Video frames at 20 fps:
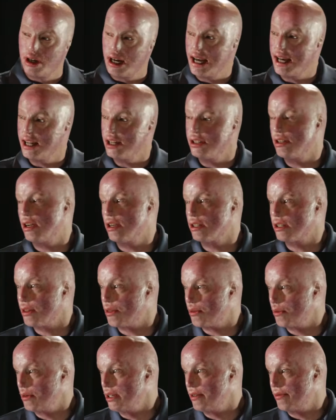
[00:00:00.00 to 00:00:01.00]
where I had to talk to
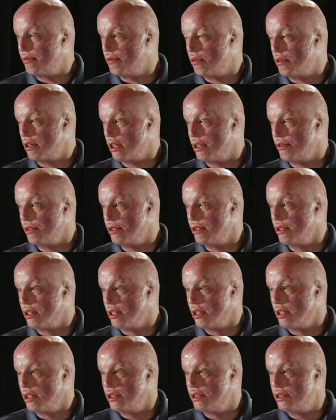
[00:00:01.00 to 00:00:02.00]
300 to 400
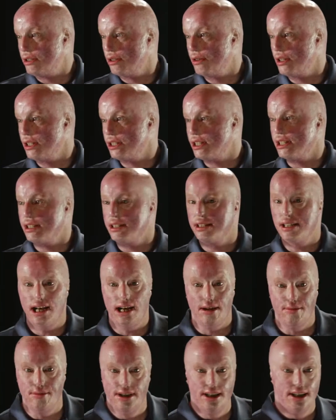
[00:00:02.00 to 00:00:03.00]
students at a
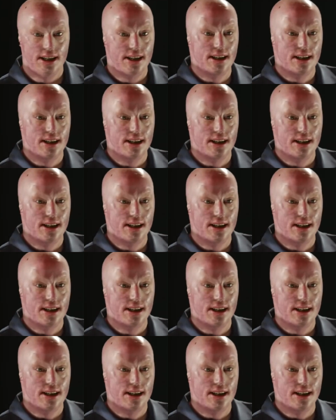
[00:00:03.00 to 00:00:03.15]
time.